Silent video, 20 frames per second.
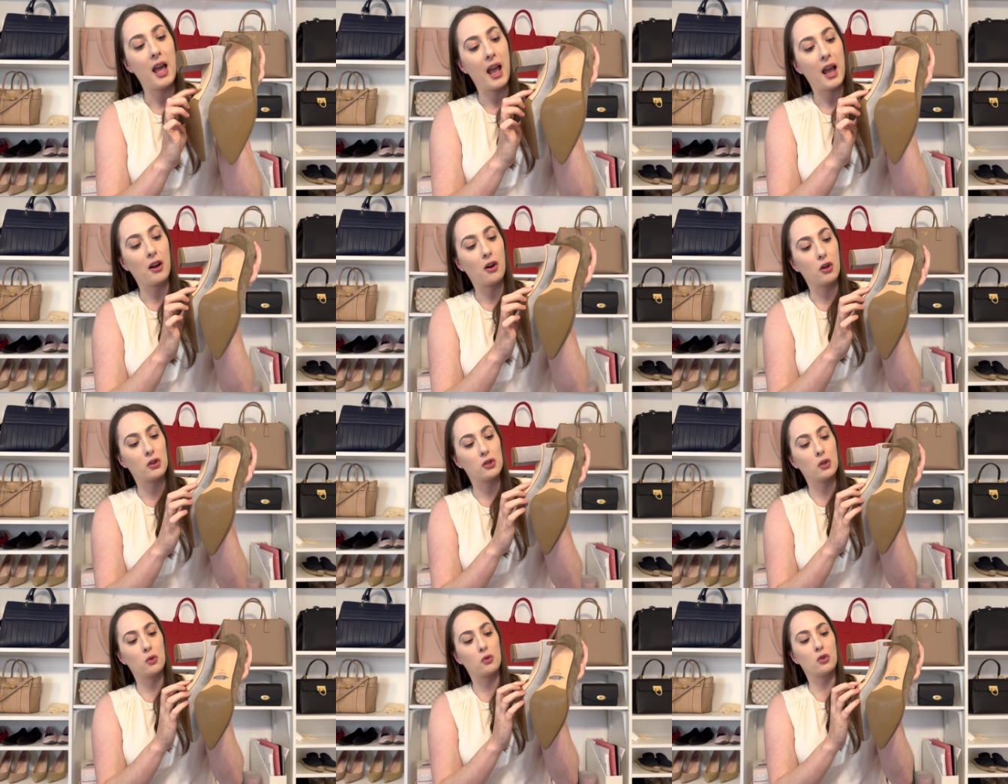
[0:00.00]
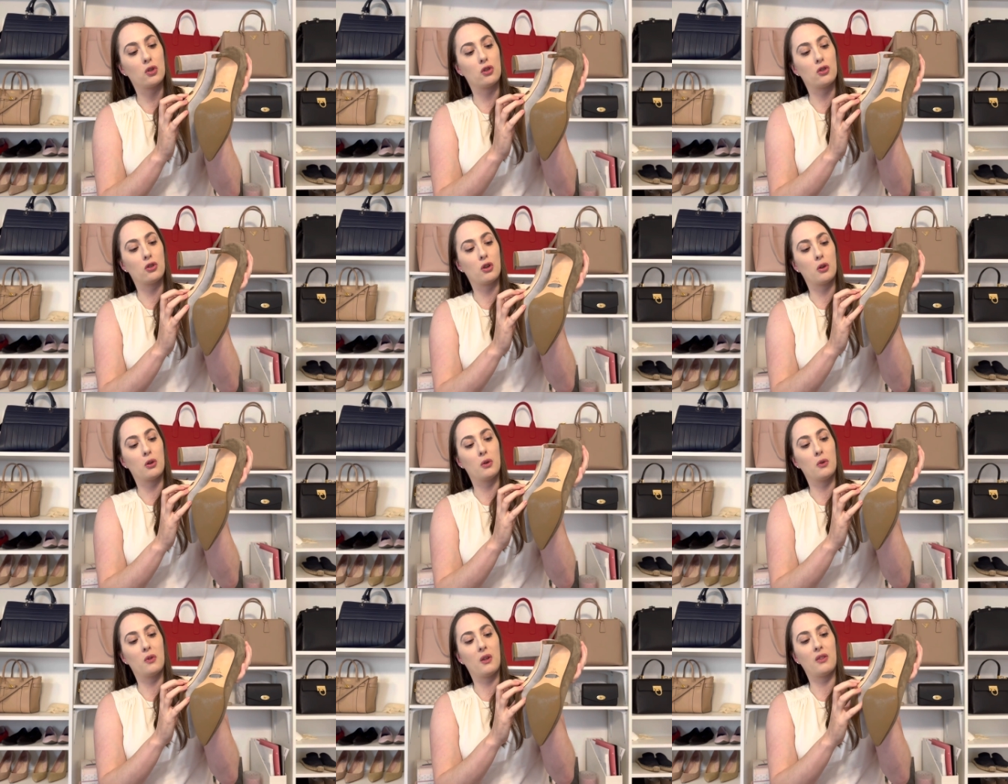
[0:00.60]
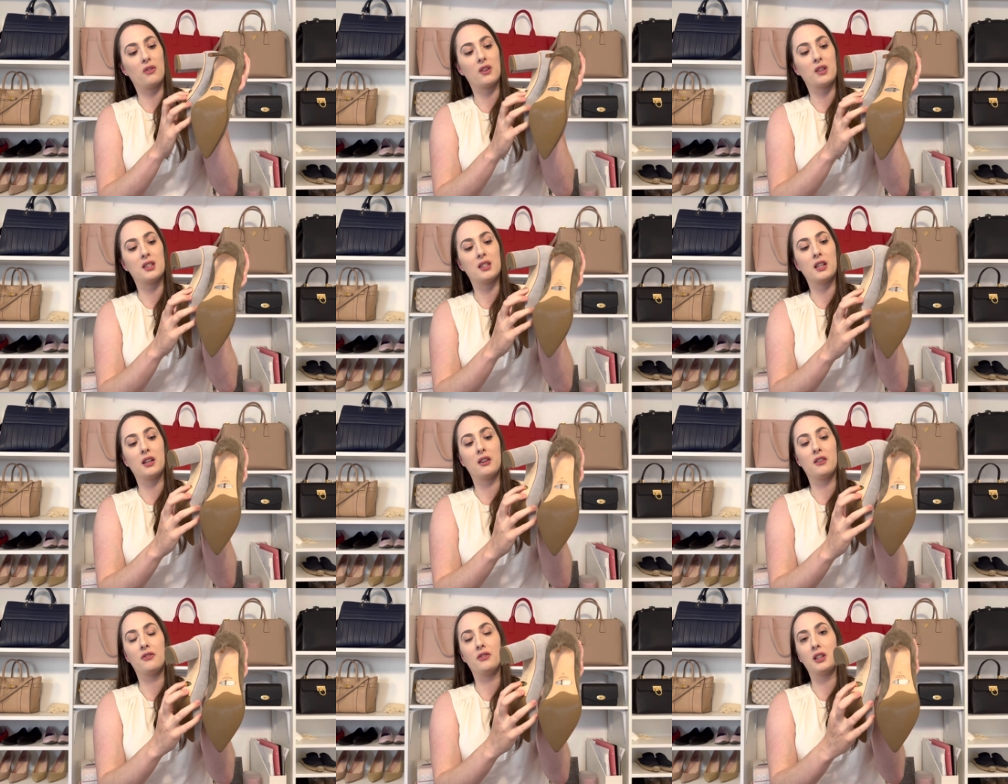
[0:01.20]
and also just show you that
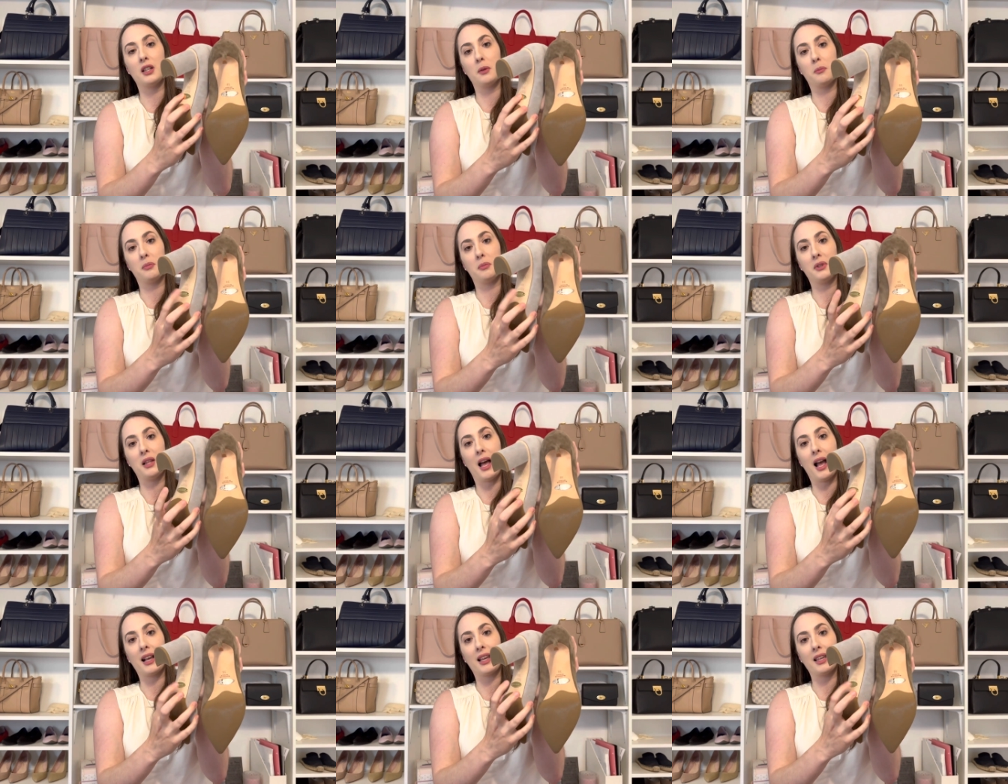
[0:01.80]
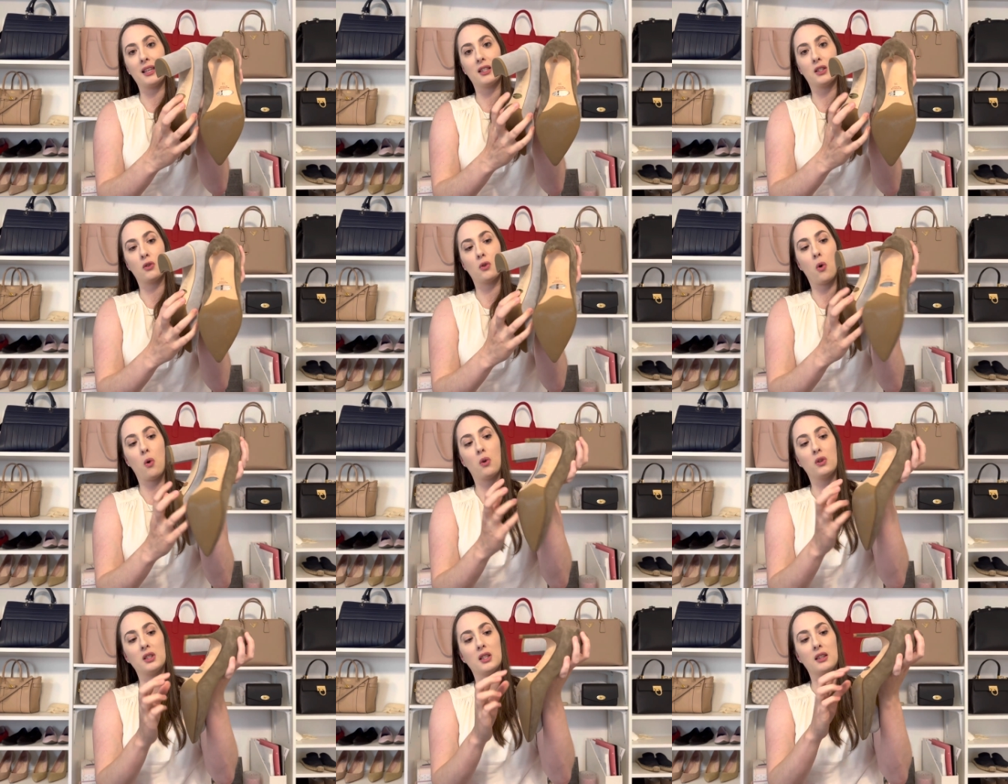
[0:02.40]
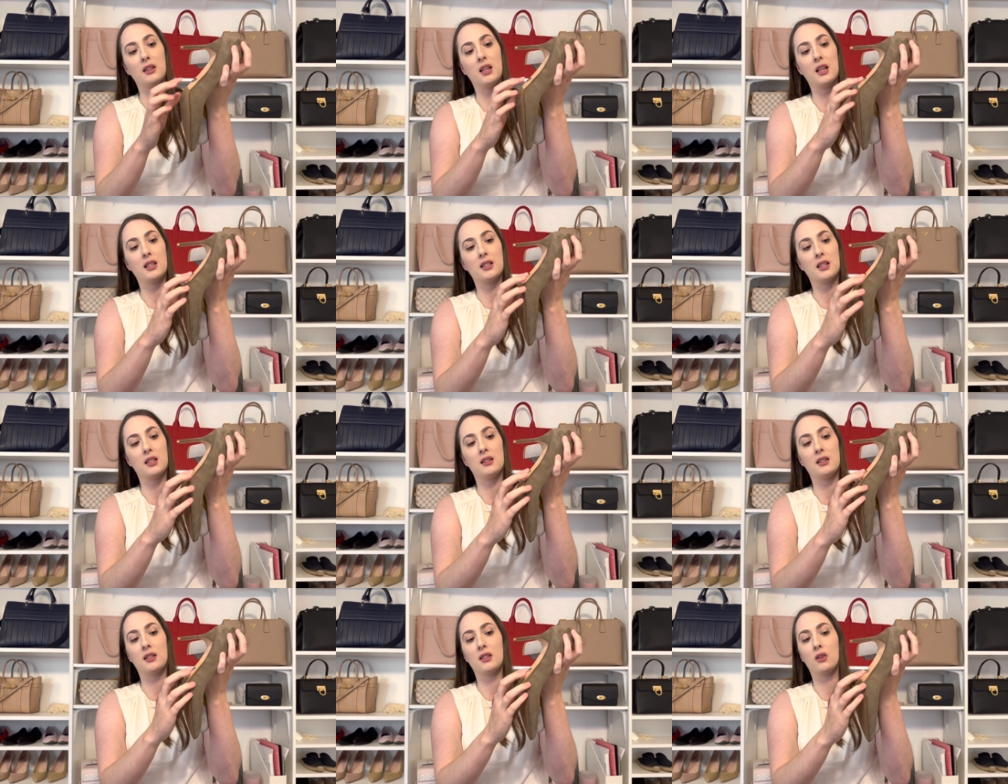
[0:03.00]
the Flint plaque is gold in this
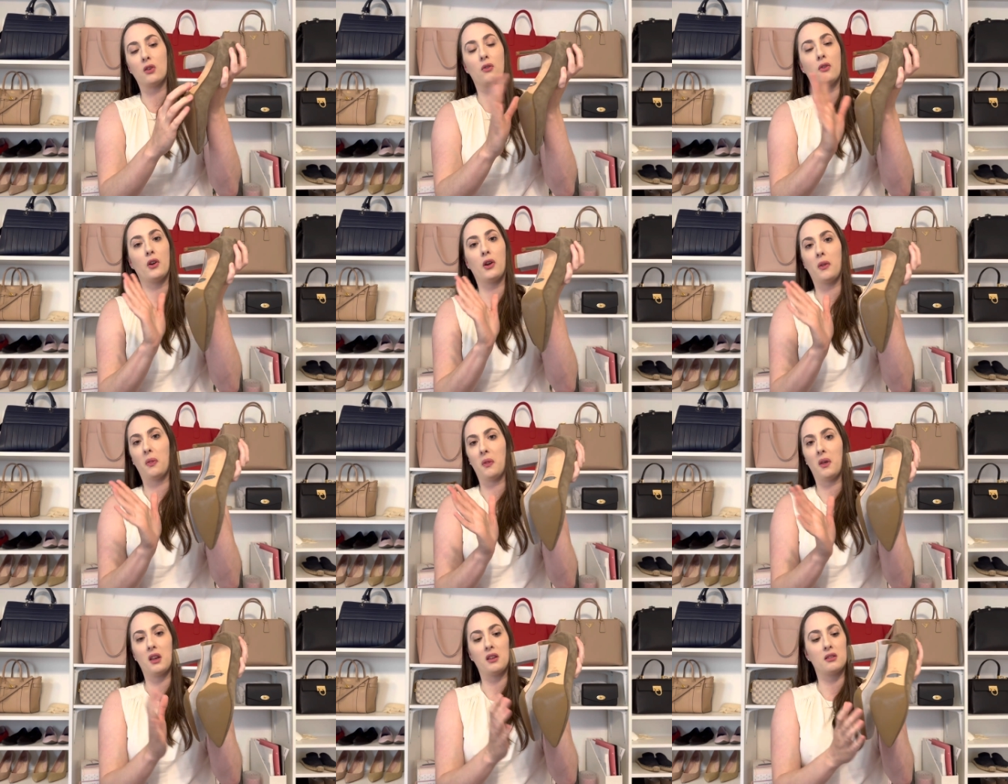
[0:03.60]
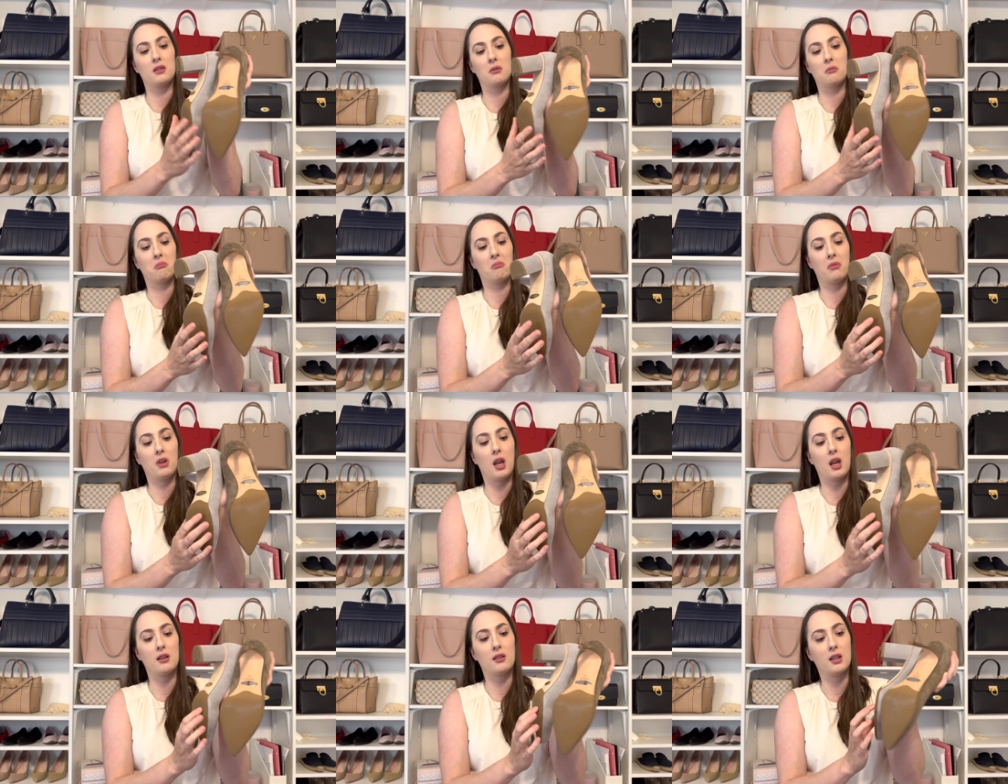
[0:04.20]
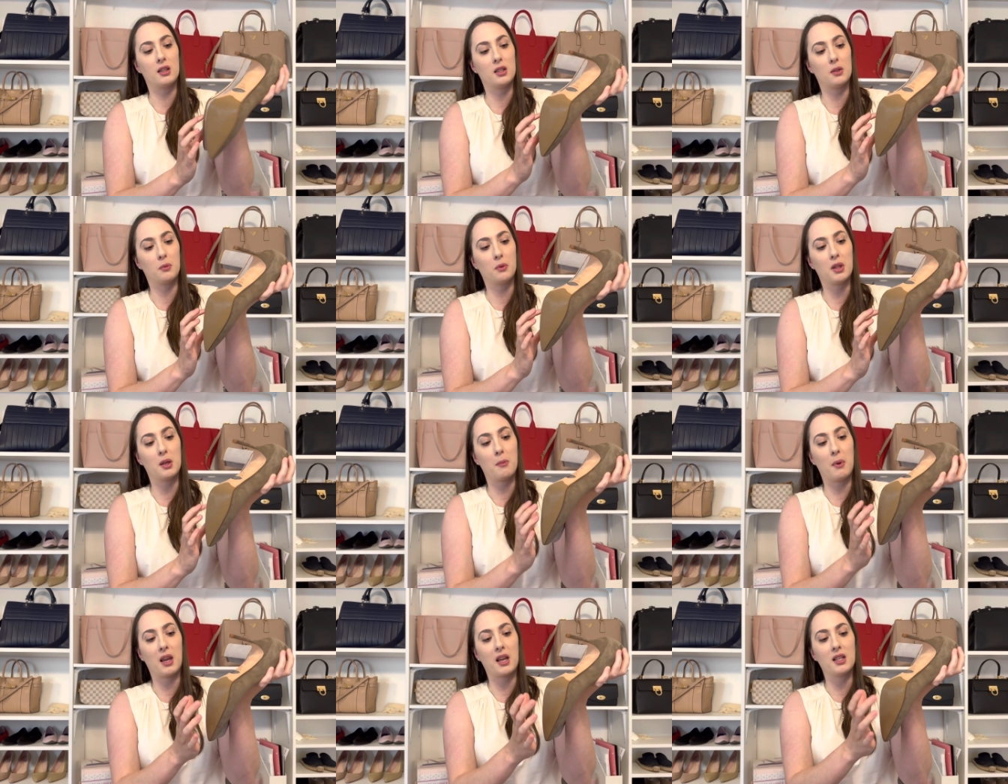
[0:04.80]
and silver in this. Again, doesn't
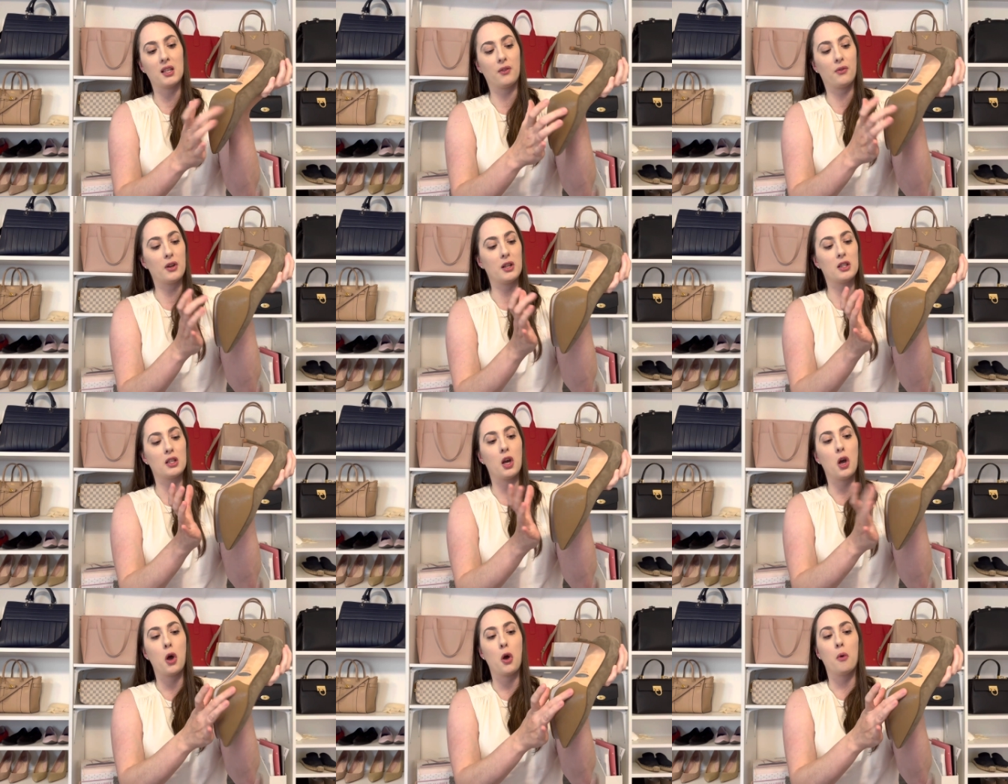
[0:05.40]
really make a difference.